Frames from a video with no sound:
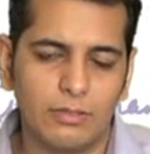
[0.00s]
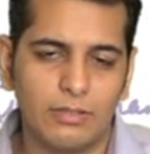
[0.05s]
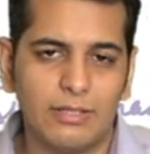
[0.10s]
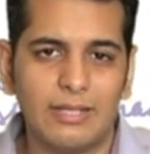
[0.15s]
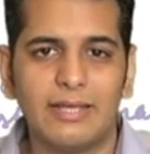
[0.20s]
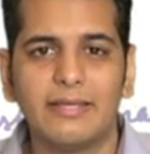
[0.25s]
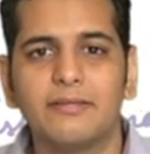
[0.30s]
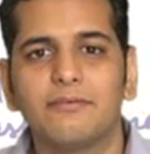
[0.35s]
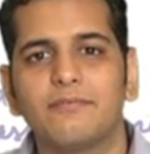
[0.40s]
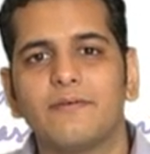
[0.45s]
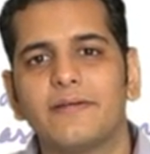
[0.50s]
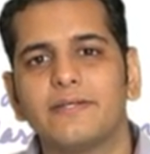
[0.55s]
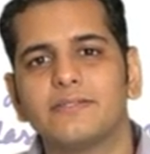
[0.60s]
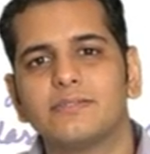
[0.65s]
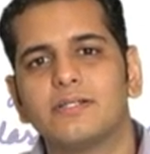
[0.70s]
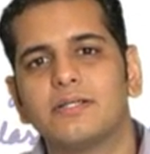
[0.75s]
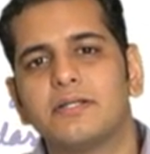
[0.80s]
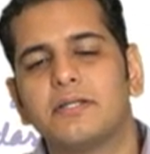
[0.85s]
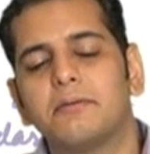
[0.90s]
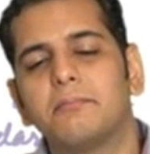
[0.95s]
Likewise,
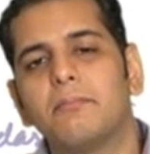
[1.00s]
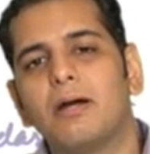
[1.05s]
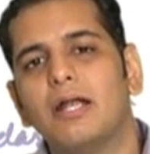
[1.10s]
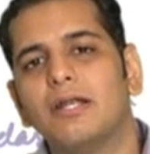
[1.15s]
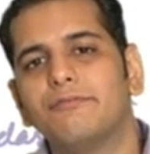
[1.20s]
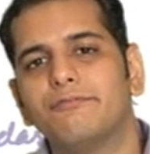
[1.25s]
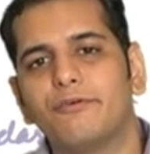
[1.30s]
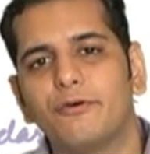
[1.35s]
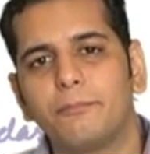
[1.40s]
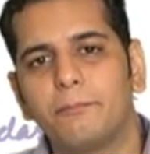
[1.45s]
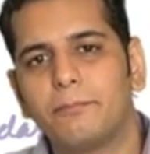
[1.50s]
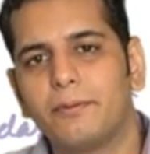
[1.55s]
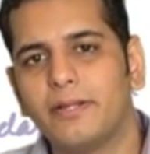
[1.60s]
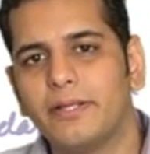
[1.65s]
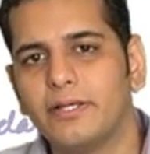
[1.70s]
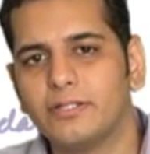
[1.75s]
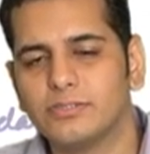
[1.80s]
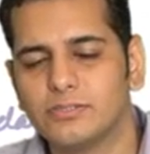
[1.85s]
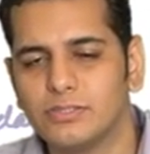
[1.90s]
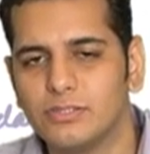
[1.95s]
the demand for
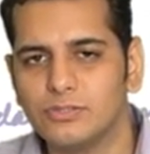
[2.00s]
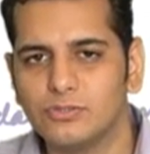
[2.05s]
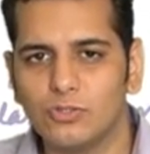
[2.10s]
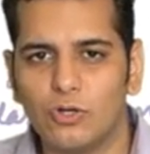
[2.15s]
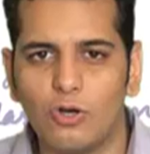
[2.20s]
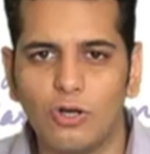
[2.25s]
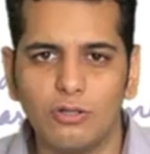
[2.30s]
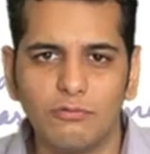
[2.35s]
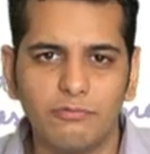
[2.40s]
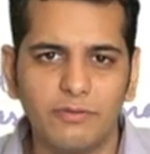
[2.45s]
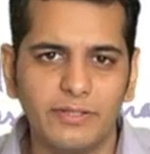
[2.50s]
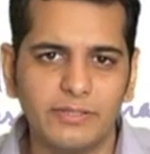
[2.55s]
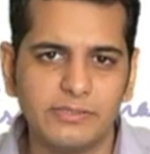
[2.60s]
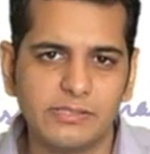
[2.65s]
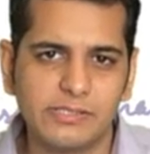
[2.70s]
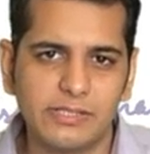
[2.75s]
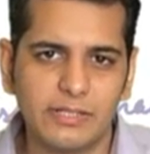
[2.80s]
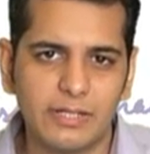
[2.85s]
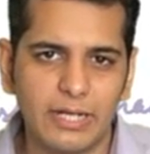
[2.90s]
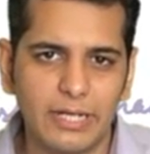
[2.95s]
bricks is always
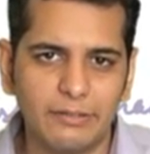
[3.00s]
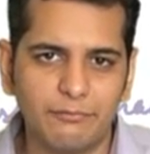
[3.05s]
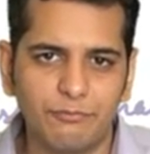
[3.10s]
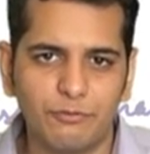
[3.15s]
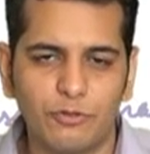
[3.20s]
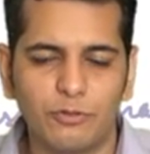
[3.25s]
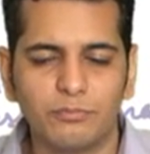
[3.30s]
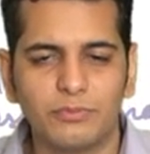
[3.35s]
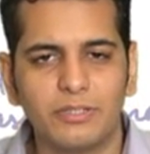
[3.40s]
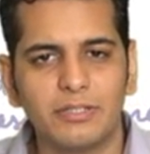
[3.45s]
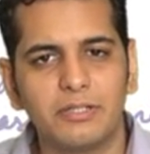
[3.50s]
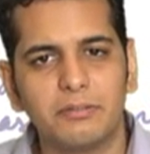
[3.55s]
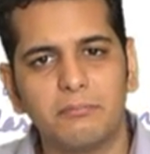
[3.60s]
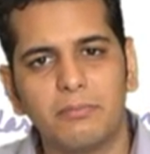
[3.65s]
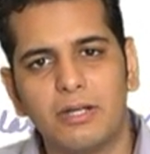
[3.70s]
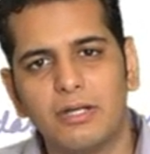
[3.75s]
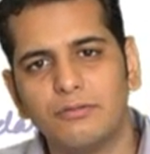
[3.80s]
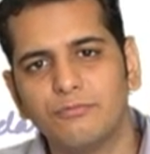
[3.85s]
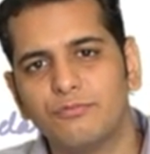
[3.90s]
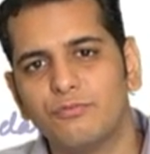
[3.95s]
derived from the
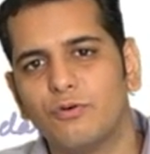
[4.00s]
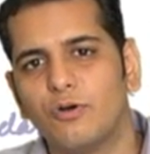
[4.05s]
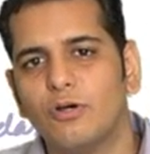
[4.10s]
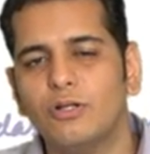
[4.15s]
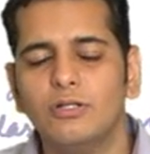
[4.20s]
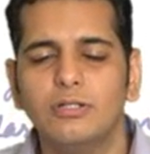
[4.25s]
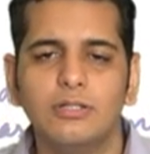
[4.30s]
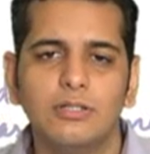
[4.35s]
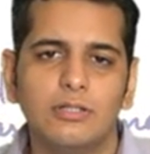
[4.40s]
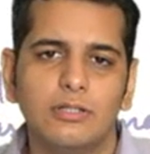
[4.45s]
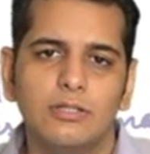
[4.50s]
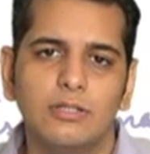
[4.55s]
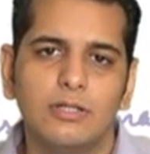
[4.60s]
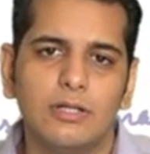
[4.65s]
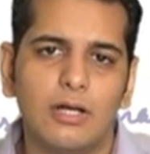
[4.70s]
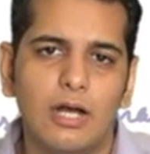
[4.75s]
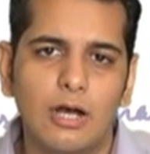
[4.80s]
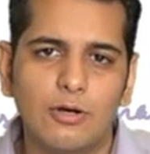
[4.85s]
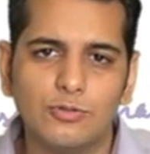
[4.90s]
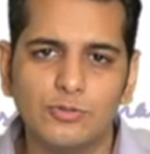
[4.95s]
demand for
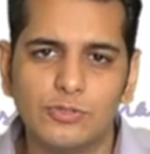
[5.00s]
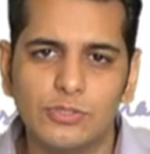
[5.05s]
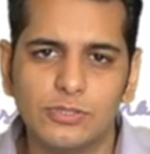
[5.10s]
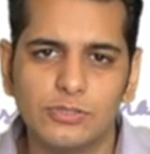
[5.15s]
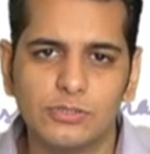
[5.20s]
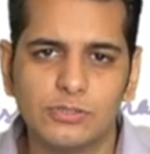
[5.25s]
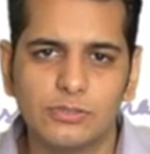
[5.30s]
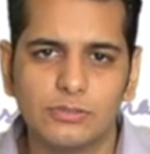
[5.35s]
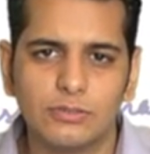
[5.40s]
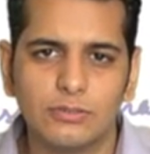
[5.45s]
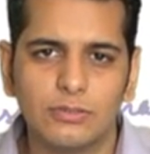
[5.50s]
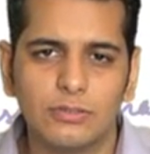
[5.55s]
houses.